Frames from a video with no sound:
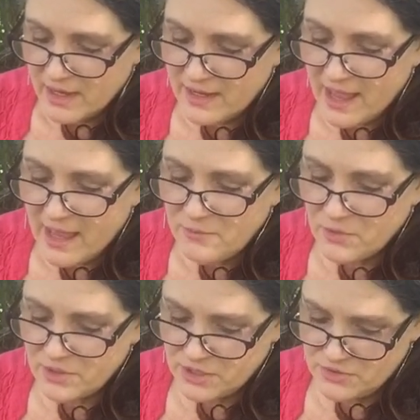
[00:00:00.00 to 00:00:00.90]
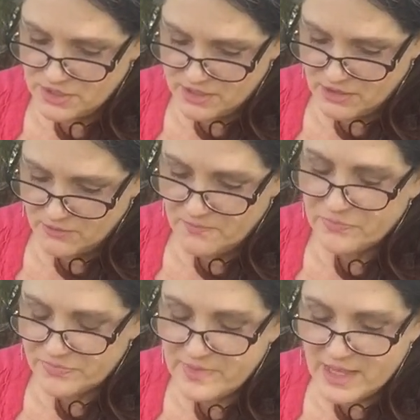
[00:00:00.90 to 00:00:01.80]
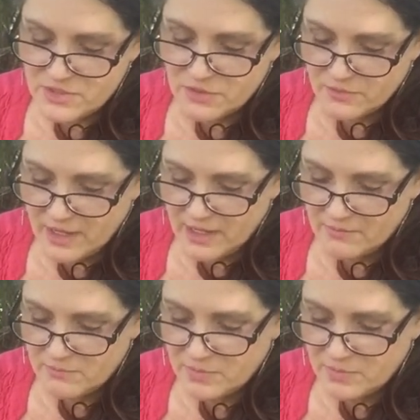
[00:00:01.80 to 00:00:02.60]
And I want you to know that's okay,